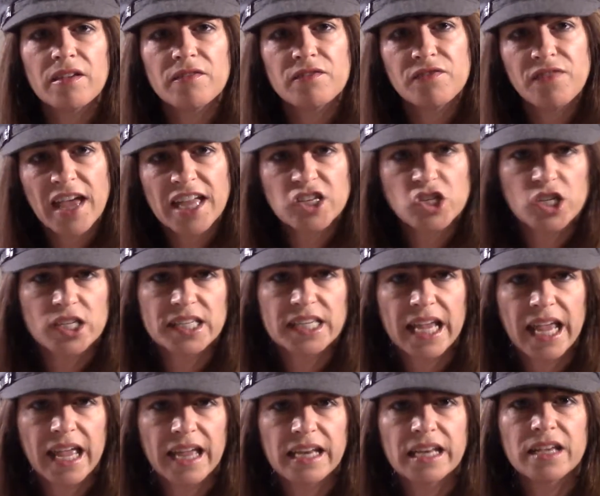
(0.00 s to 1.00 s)

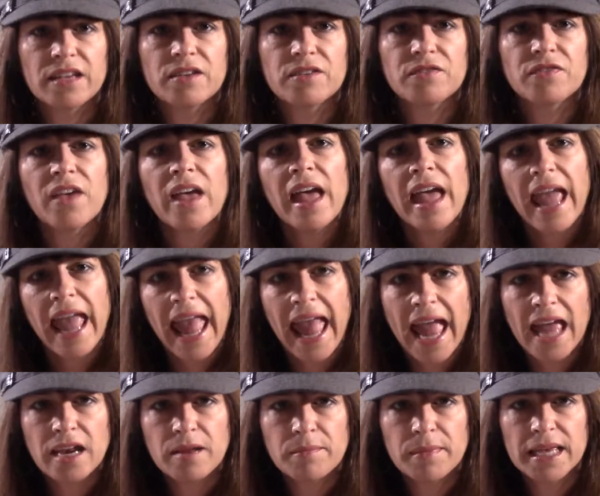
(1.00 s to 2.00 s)
vegetative,
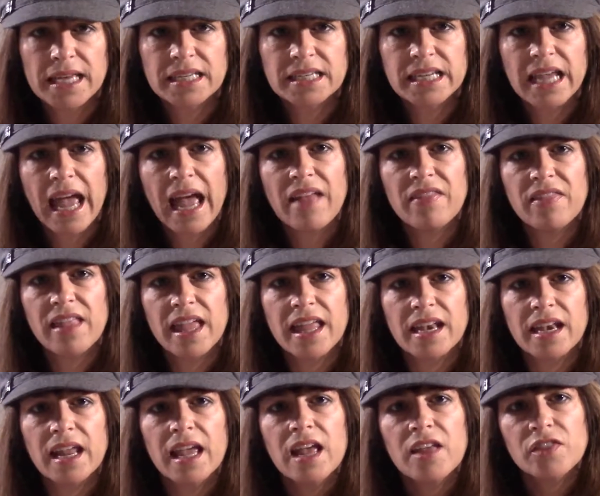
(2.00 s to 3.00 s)
animate, and
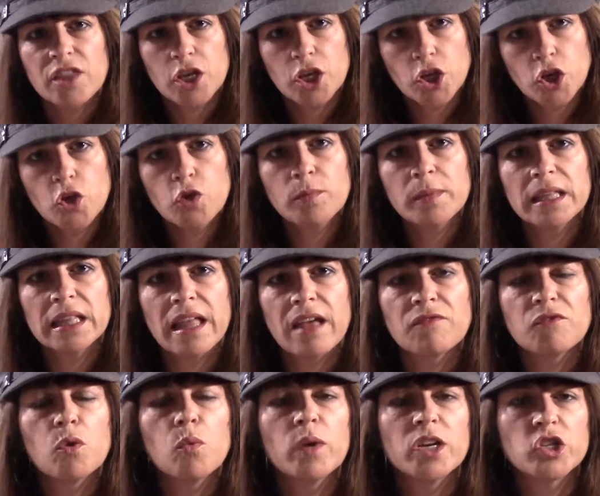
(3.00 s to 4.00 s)
then the human
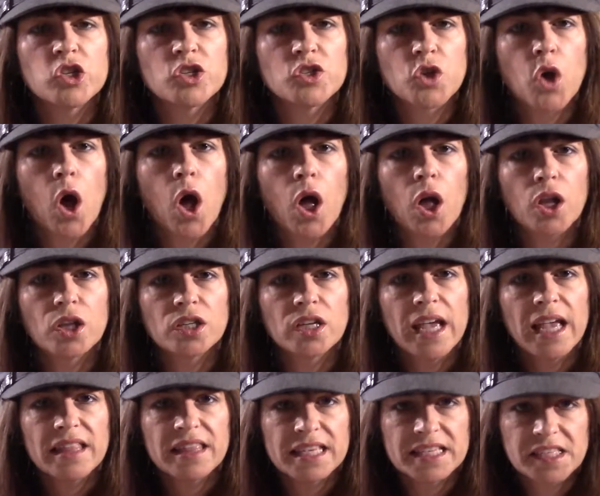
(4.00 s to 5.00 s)
level, which is called
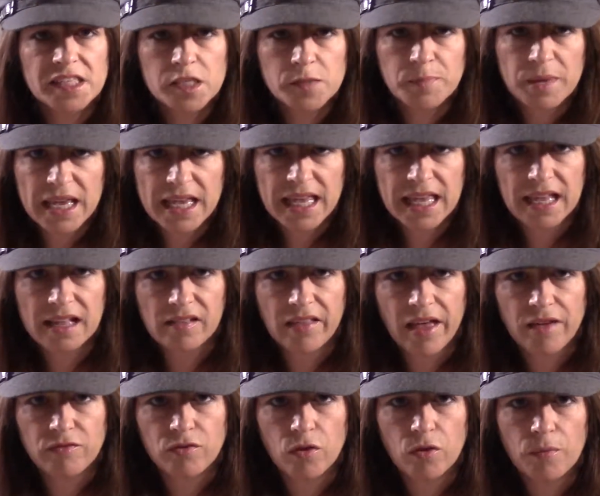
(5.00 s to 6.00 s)
the speaking
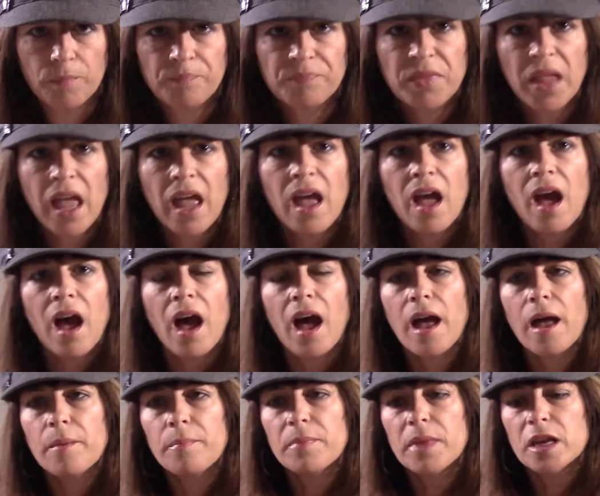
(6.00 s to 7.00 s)
level.
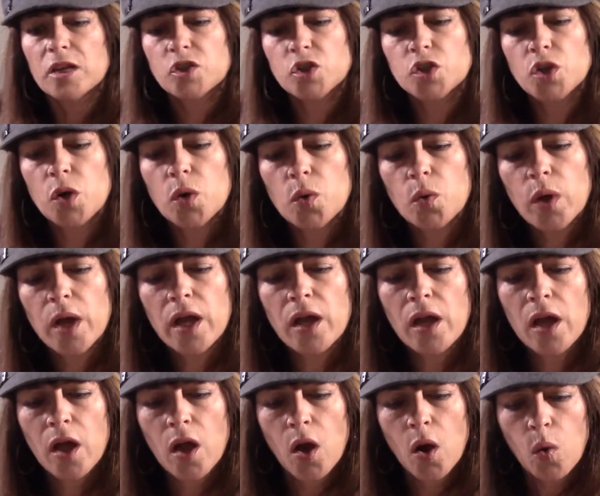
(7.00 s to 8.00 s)
So
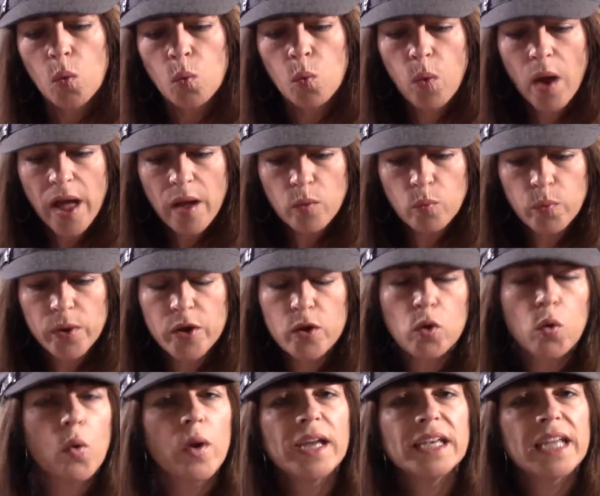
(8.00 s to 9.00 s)
what
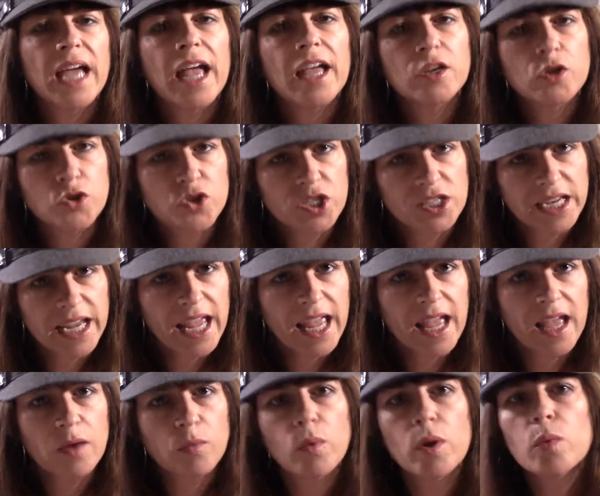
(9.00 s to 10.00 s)
we're going to
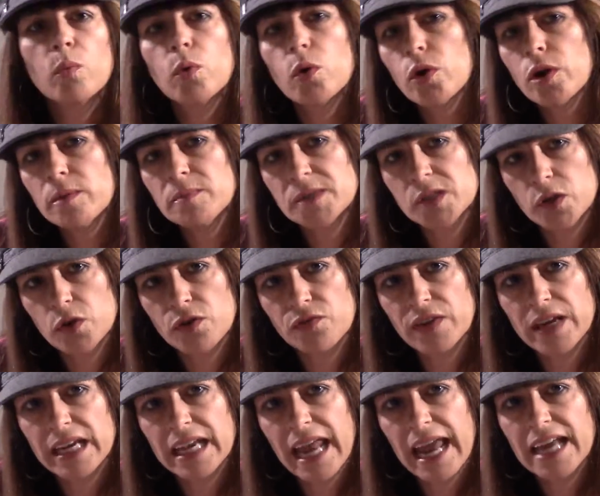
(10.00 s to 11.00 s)
understand when we're
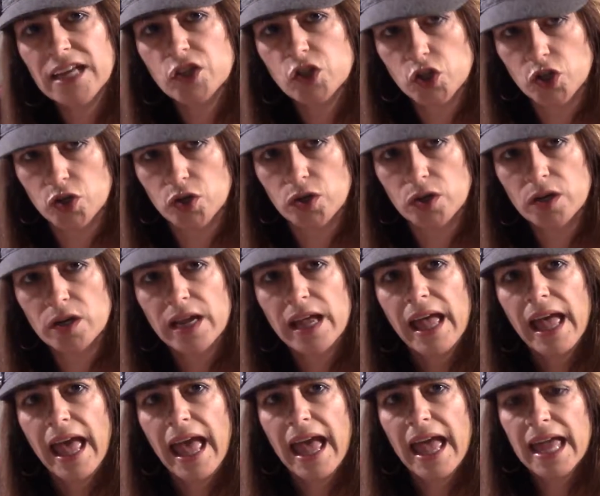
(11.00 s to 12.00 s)
observing nature
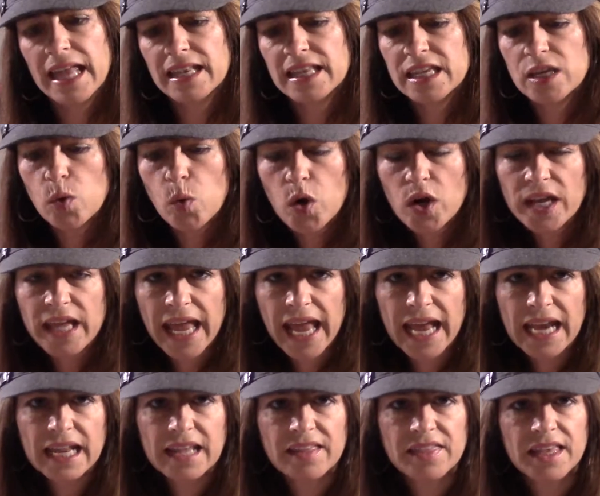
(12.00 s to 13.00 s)
and the
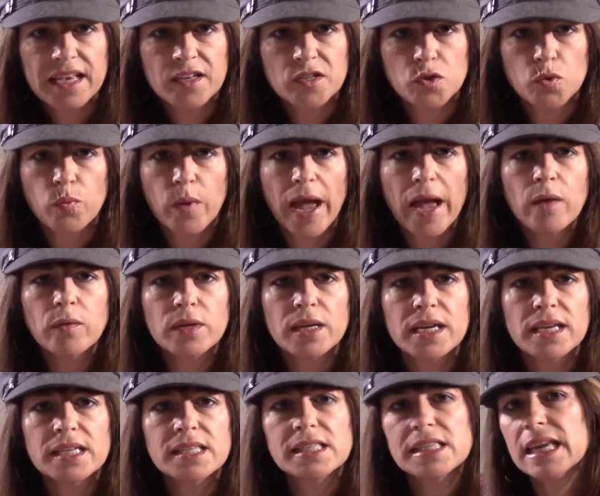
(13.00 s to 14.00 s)
organic things around
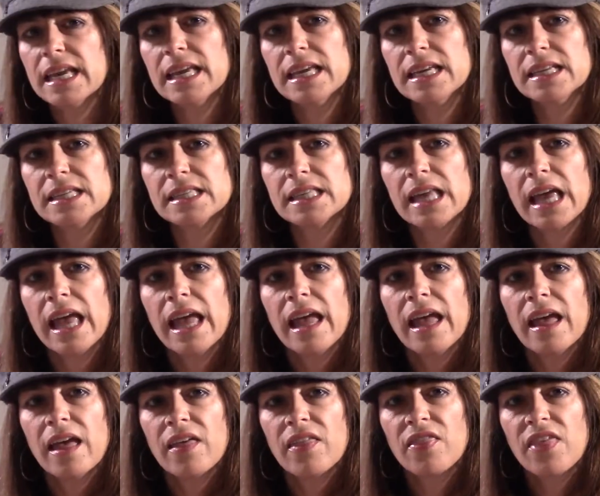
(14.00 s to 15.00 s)
us is
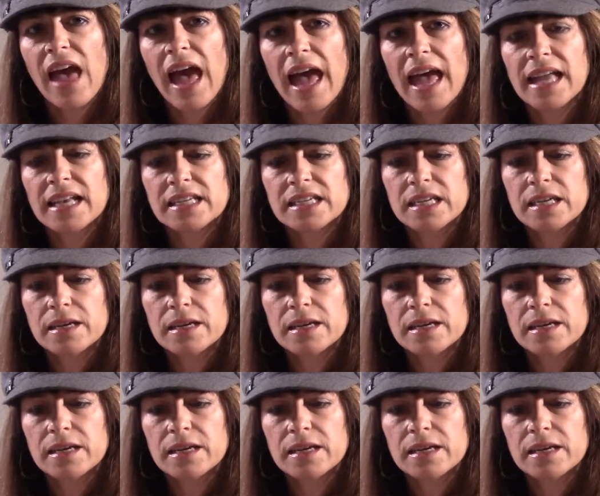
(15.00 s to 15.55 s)
that